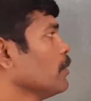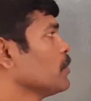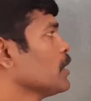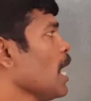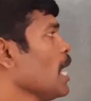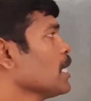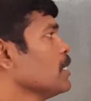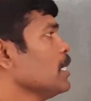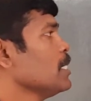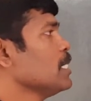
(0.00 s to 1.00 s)

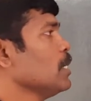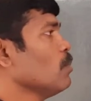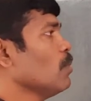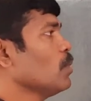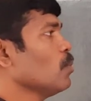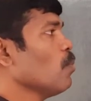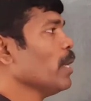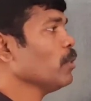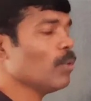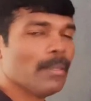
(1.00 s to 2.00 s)
charge is equal to
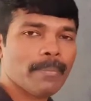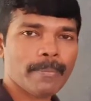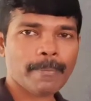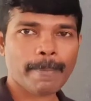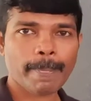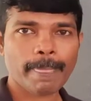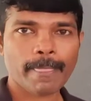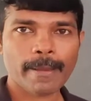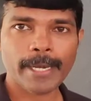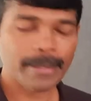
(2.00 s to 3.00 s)
1 coulomb,
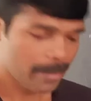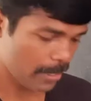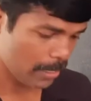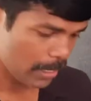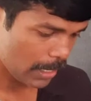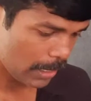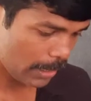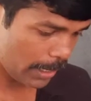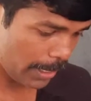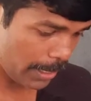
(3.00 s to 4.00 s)
right?
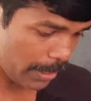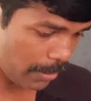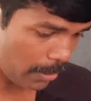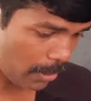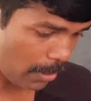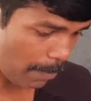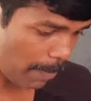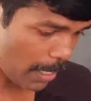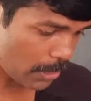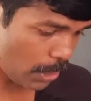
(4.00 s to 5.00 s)
Then
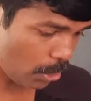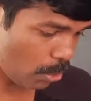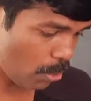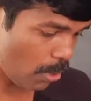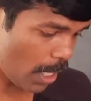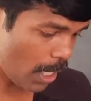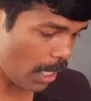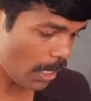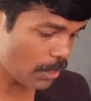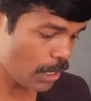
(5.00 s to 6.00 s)
passing through
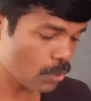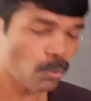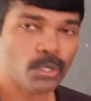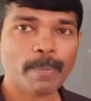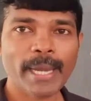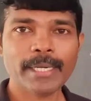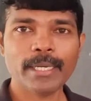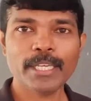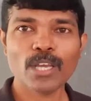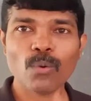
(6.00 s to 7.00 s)
a 6 volt
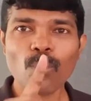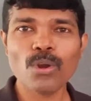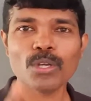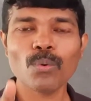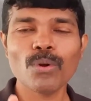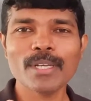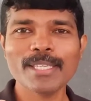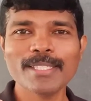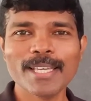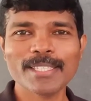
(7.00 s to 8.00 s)
battery. Here volt
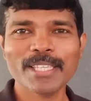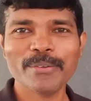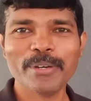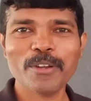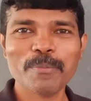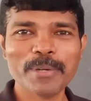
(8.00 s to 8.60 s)
is the SI unit of